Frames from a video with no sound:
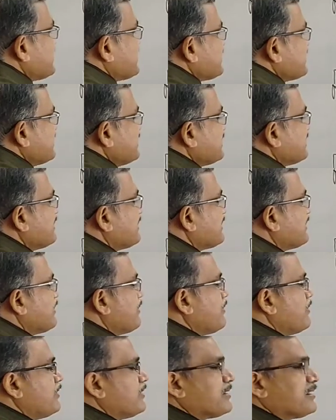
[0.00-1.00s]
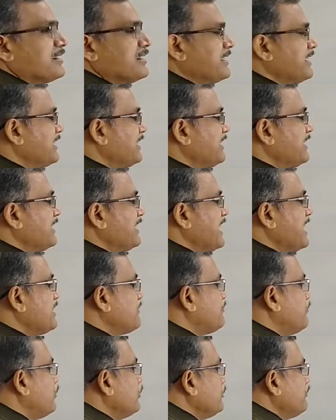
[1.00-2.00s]
this
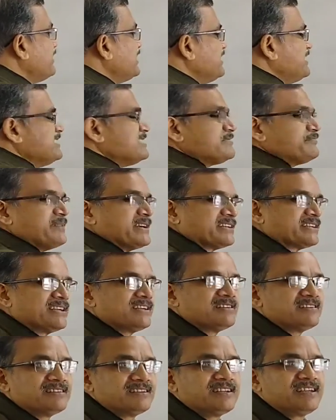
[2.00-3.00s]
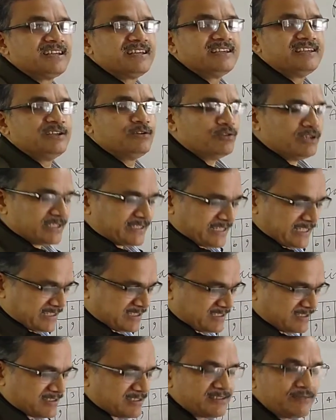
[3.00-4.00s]
and fulfill this pattern, you will
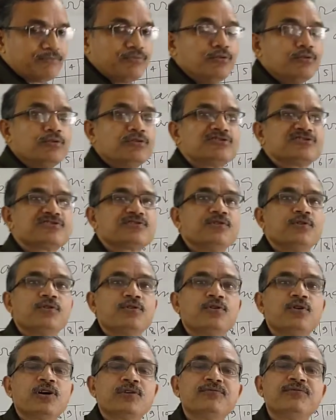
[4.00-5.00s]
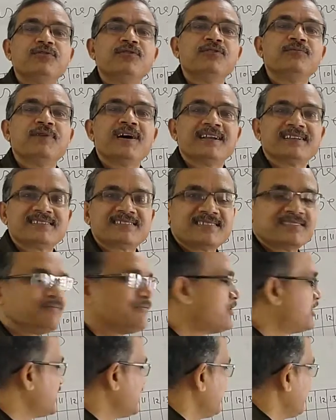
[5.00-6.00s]
get full score or full marks,
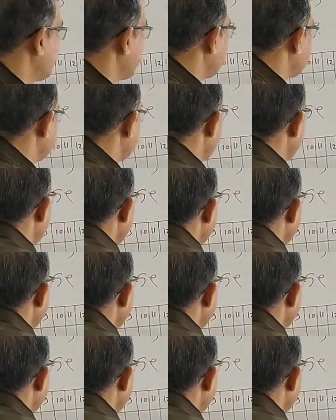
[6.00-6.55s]
40 marks.